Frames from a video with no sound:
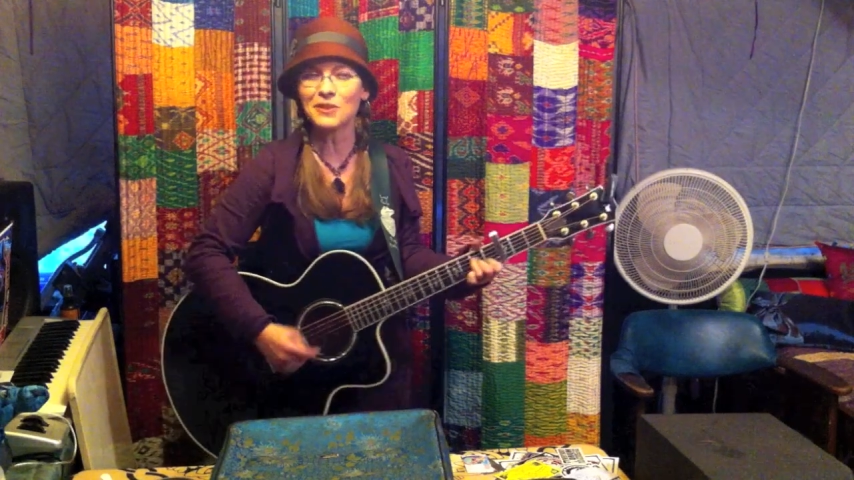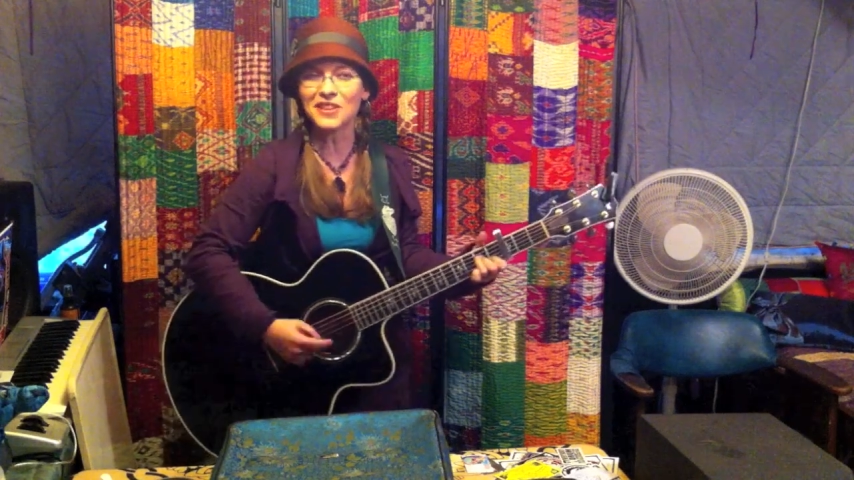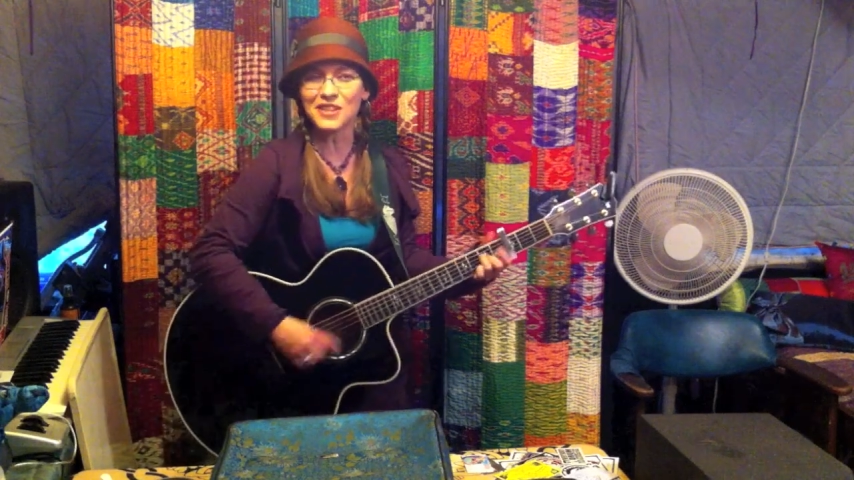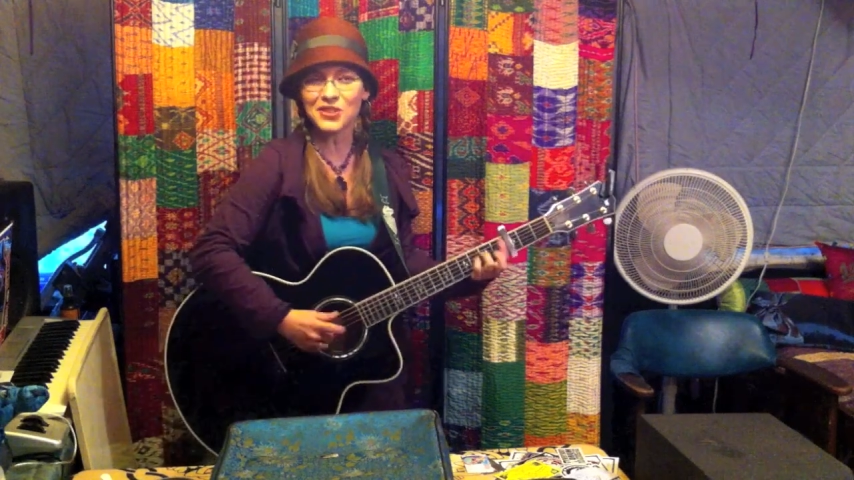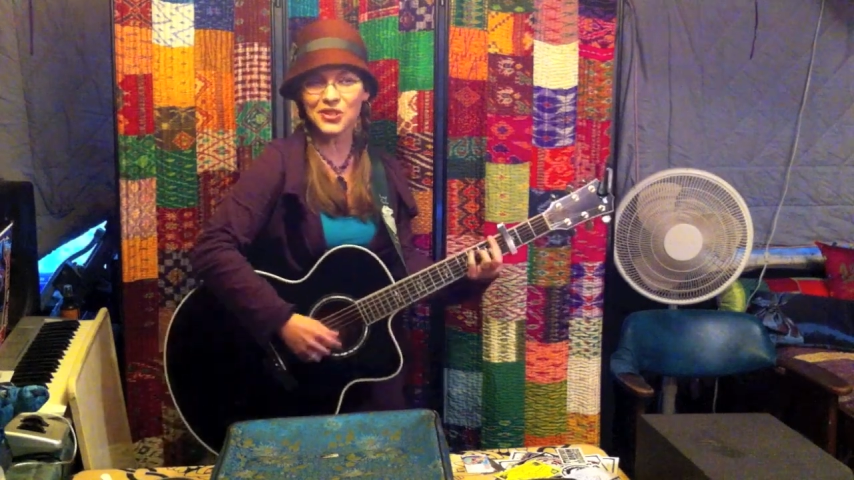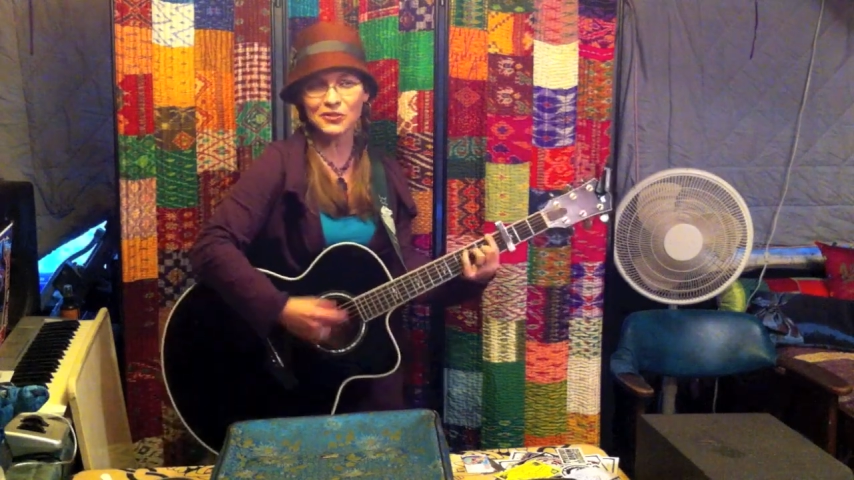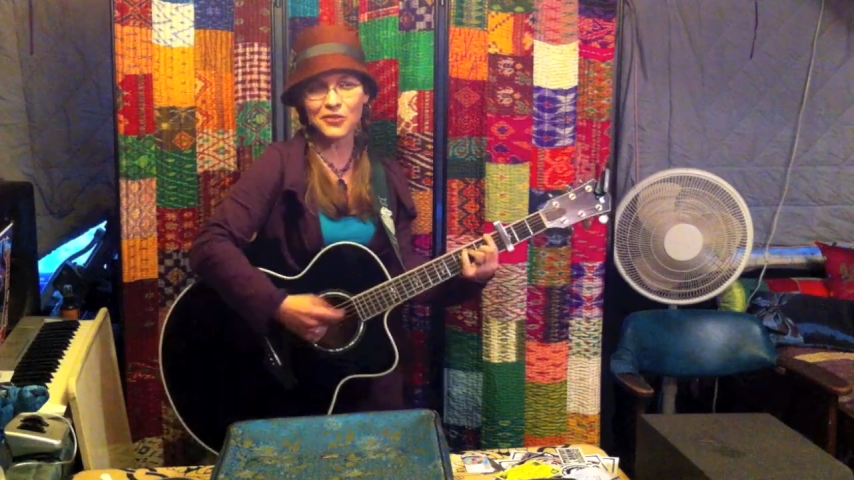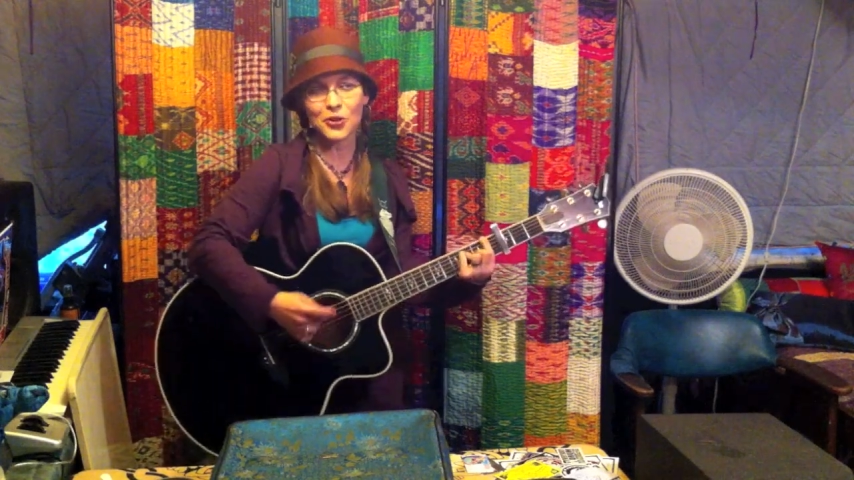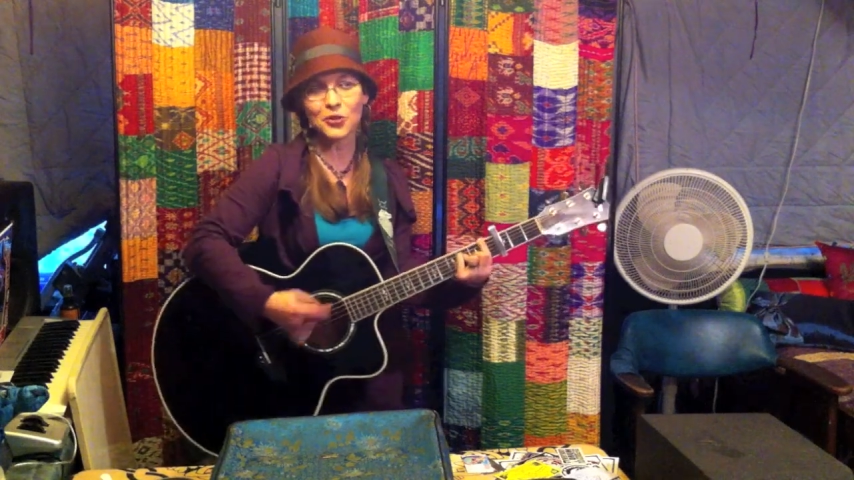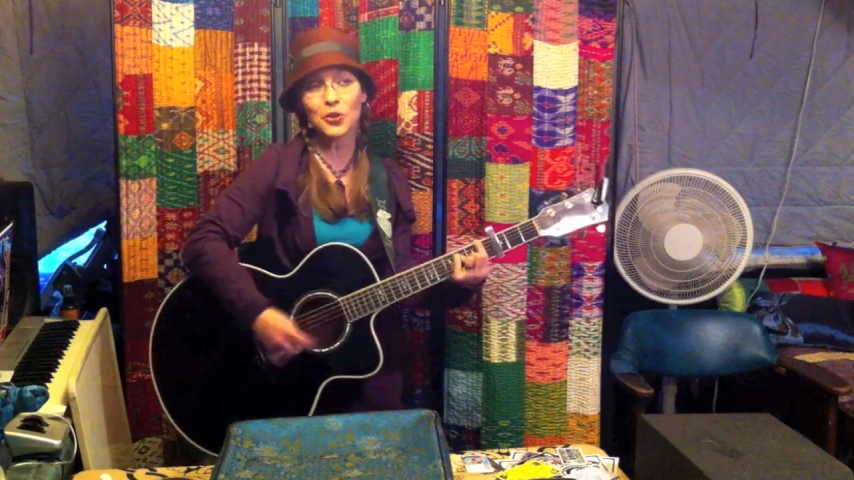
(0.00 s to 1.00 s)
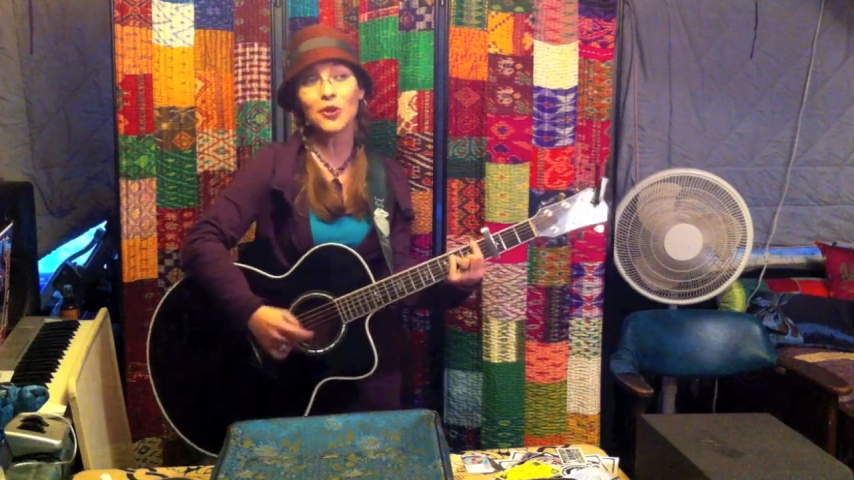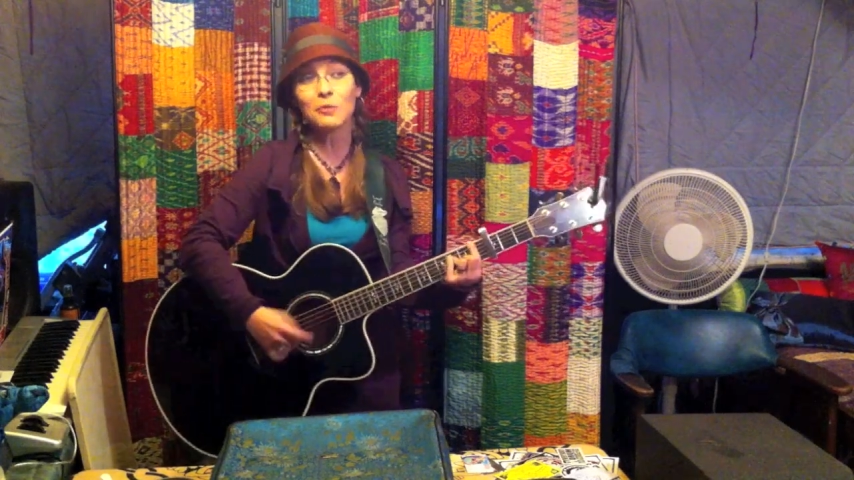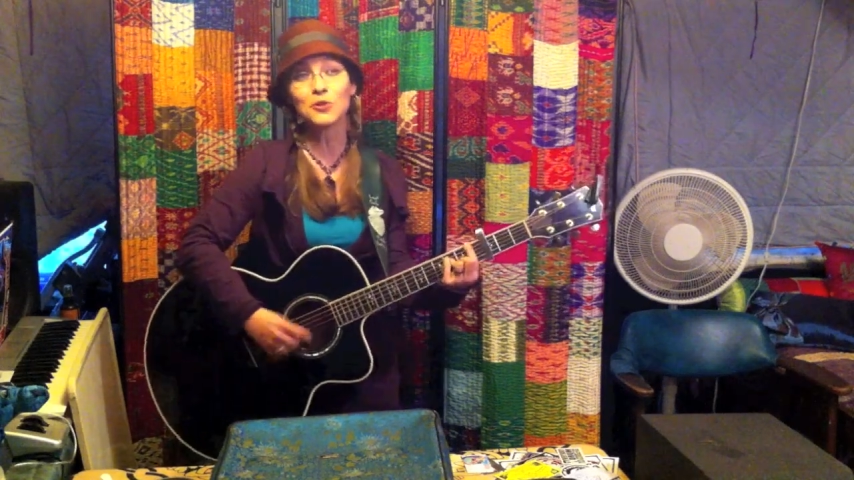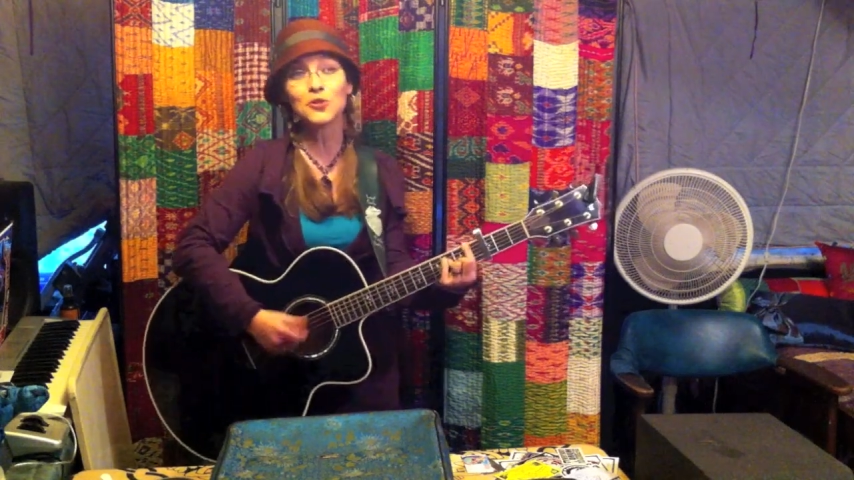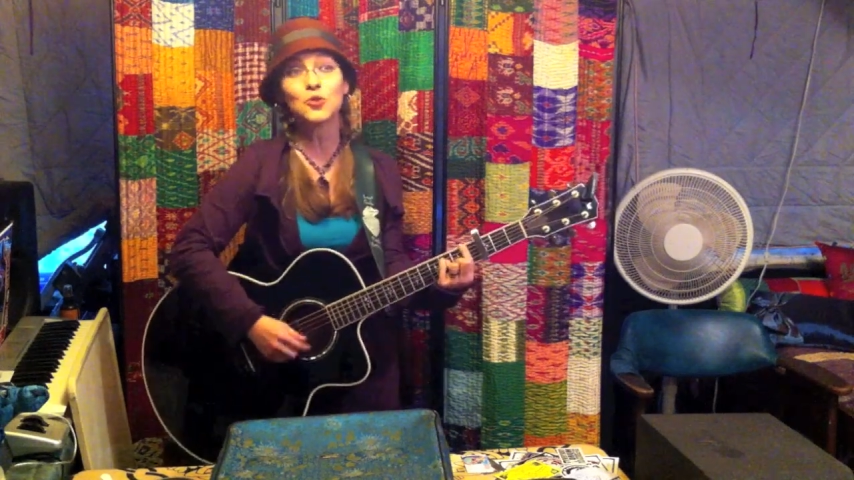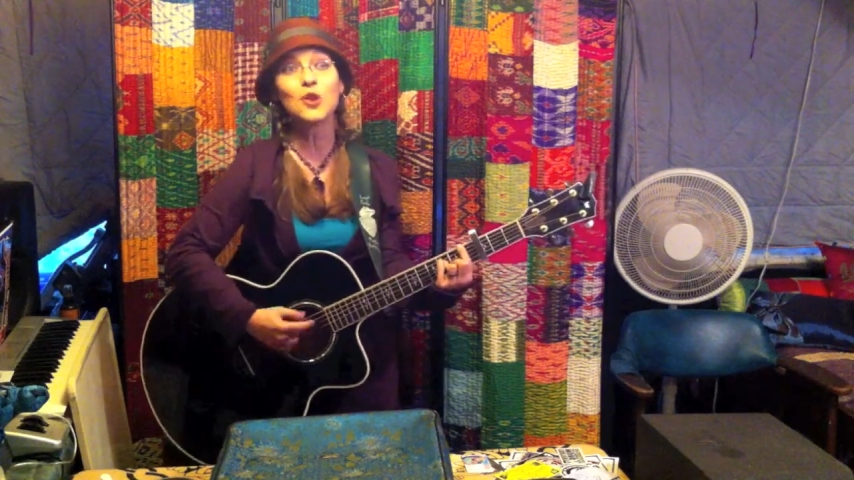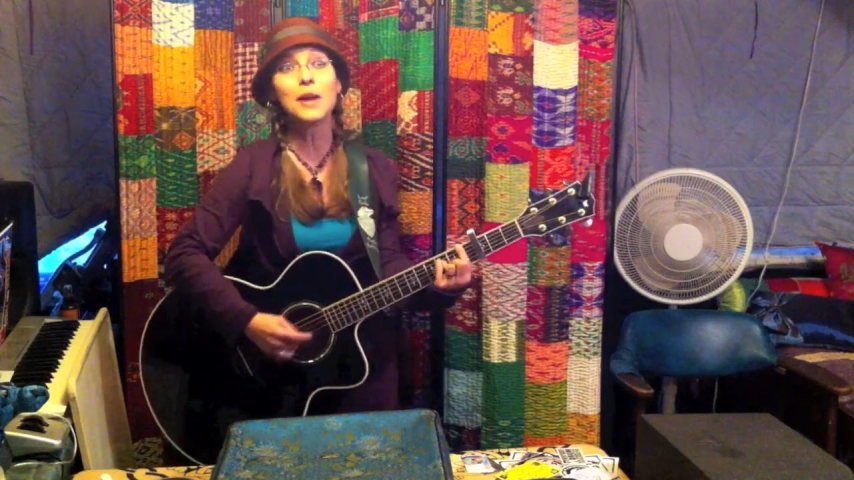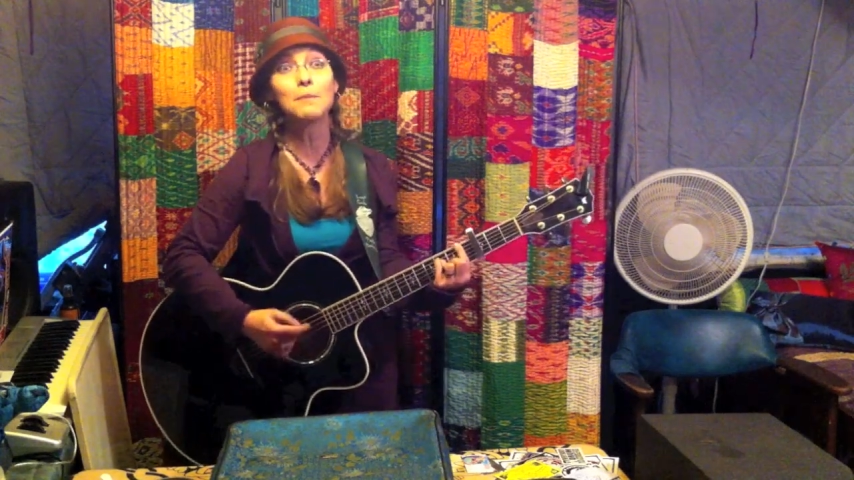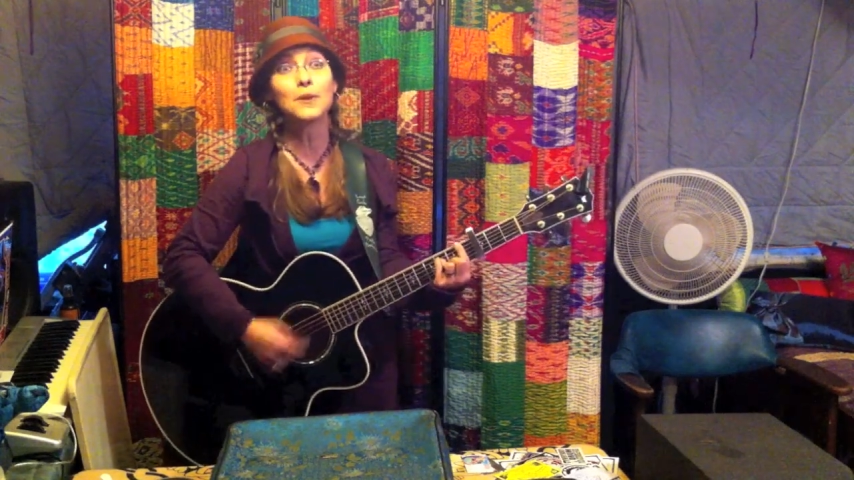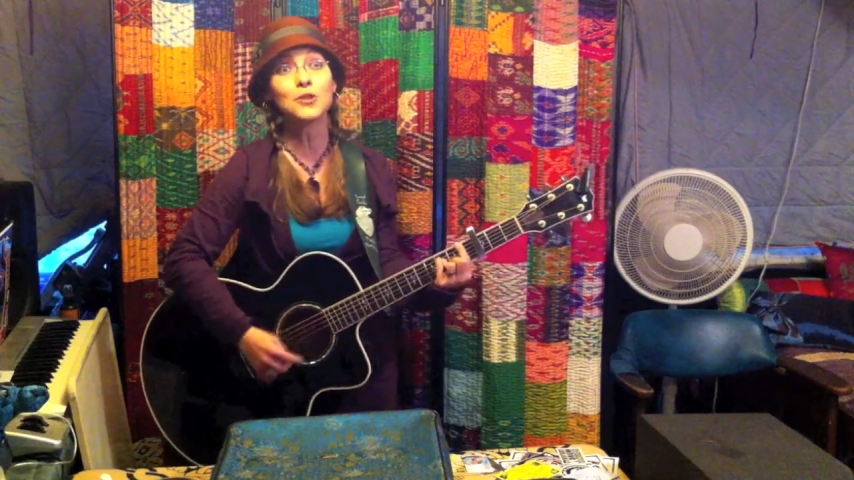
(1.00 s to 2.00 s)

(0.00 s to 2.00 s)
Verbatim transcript: but there's a vulnerable stripe